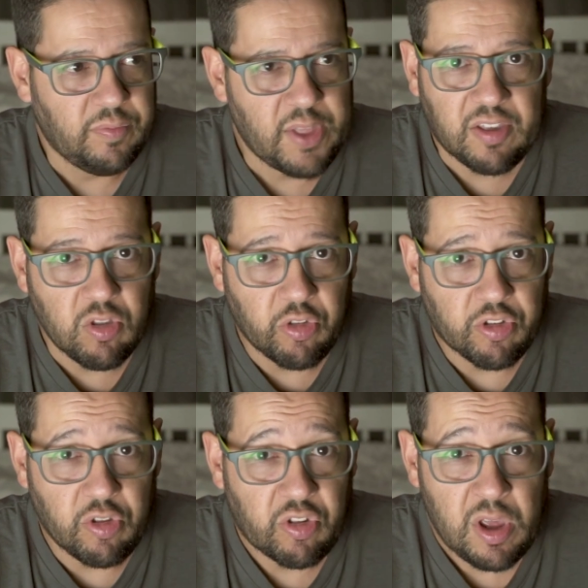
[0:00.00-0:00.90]
That's
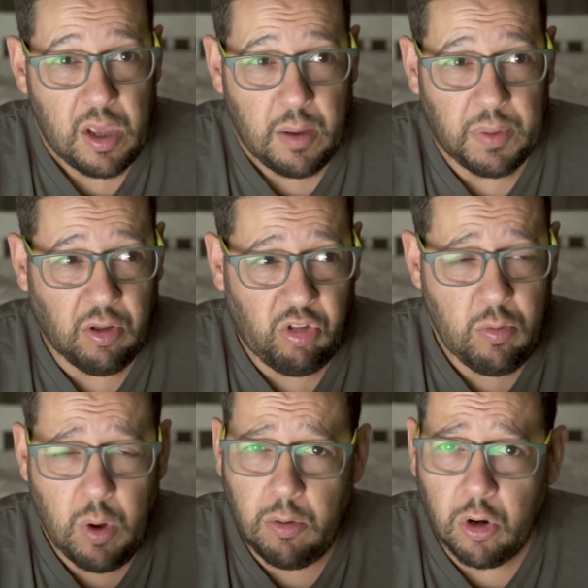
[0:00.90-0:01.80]
nonsense because
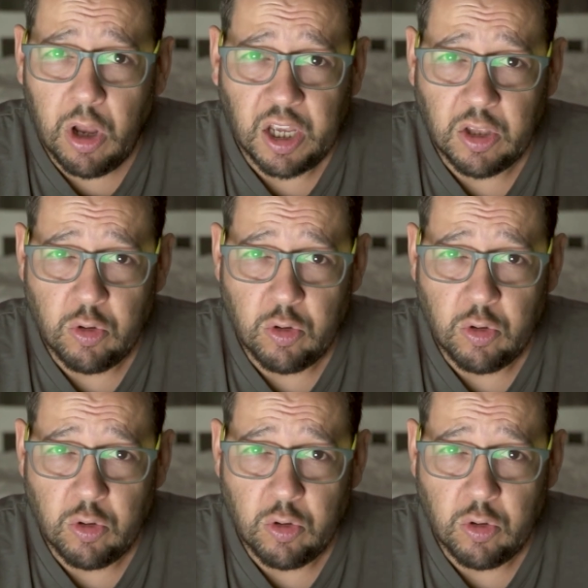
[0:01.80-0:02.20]
you won't look like